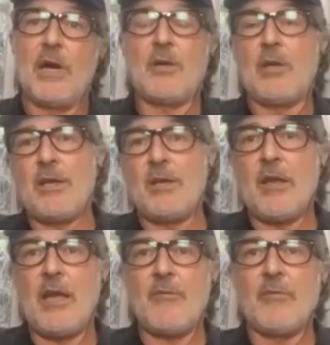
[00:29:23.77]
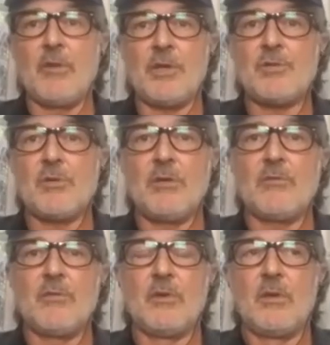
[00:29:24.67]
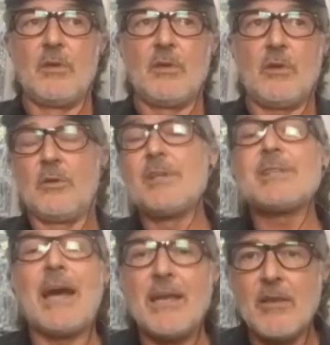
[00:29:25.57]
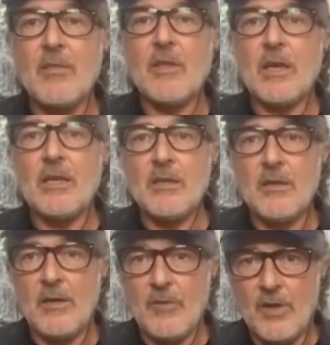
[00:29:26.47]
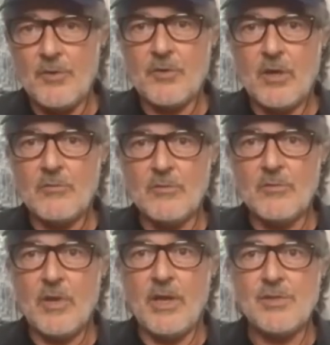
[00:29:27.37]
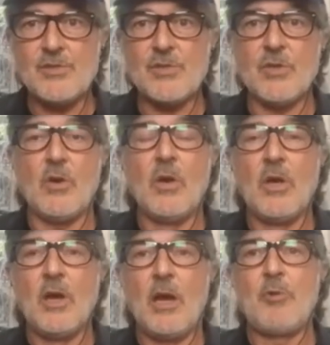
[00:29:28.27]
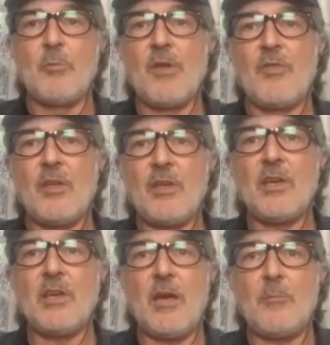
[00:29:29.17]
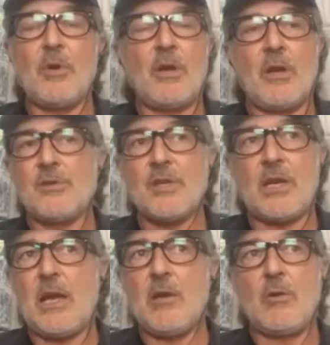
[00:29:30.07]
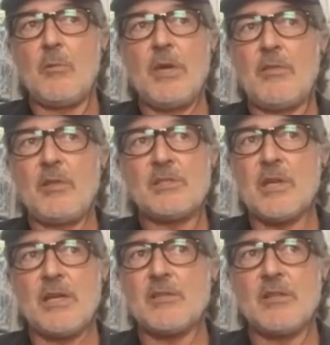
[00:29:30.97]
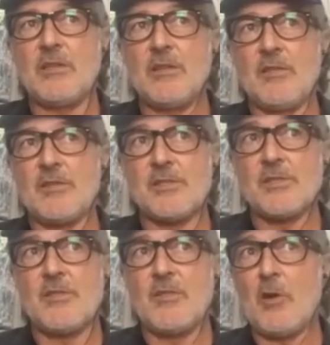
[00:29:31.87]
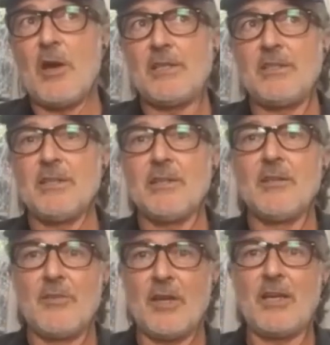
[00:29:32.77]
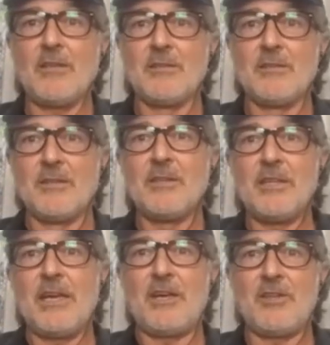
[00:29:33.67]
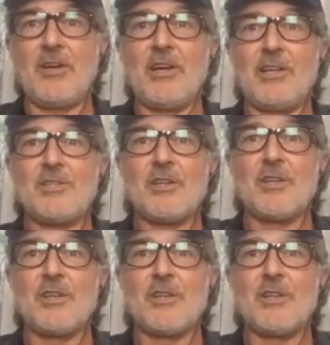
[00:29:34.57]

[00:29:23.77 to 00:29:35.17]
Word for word: I, I didn't have the luxury of or at least i didn't think i did of undercover of night so i put yeah. my thinking cap on and i was like how do i make these guys think that this is their idea that i get out of dodge